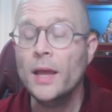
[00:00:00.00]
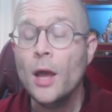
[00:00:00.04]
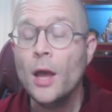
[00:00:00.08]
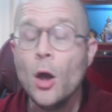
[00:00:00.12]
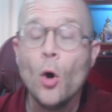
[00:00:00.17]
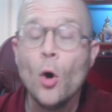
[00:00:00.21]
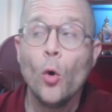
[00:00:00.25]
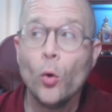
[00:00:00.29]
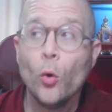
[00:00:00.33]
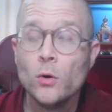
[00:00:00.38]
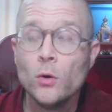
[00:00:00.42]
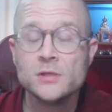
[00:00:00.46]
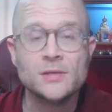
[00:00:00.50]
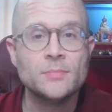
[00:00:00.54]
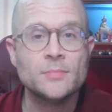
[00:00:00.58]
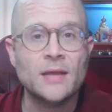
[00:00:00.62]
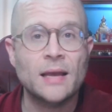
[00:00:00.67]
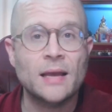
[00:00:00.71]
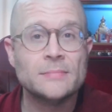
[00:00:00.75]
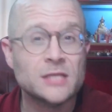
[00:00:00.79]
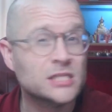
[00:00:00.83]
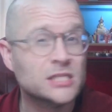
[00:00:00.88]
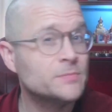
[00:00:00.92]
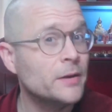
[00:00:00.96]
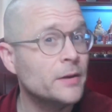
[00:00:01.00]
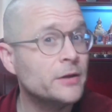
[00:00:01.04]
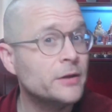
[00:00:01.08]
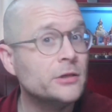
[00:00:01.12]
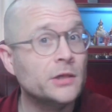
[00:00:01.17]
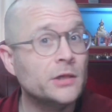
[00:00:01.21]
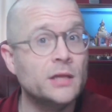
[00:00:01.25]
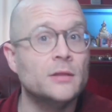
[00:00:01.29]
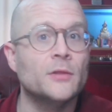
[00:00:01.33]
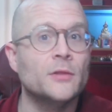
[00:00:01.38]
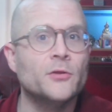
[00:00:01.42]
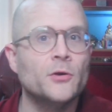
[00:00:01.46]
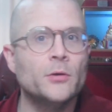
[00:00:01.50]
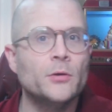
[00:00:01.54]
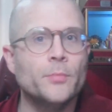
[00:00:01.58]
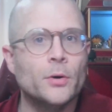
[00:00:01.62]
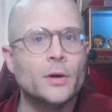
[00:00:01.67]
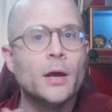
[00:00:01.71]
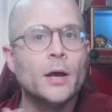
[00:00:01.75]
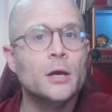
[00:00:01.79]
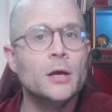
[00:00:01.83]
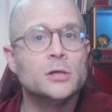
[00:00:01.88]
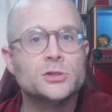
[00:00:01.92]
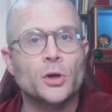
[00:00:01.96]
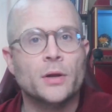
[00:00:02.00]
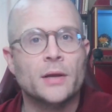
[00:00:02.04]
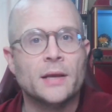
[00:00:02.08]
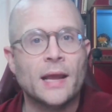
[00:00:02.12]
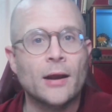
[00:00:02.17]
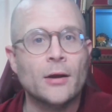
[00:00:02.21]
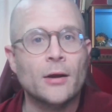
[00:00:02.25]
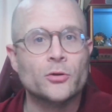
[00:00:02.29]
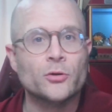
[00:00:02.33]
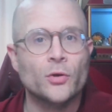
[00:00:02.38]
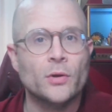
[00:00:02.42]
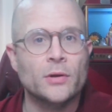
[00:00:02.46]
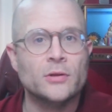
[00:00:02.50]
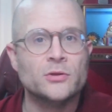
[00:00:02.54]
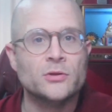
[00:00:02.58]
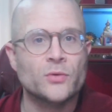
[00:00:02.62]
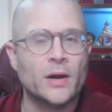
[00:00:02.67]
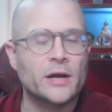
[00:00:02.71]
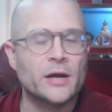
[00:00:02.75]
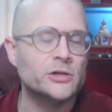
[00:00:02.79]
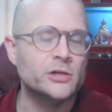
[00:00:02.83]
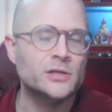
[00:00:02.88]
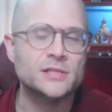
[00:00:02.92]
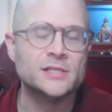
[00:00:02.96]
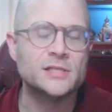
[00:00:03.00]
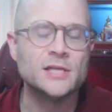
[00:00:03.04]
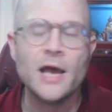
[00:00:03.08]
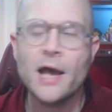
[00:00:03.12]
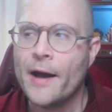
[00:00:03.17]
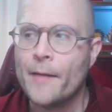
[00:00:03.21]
or sometimes, especially in the 3rd book, certain character interactions.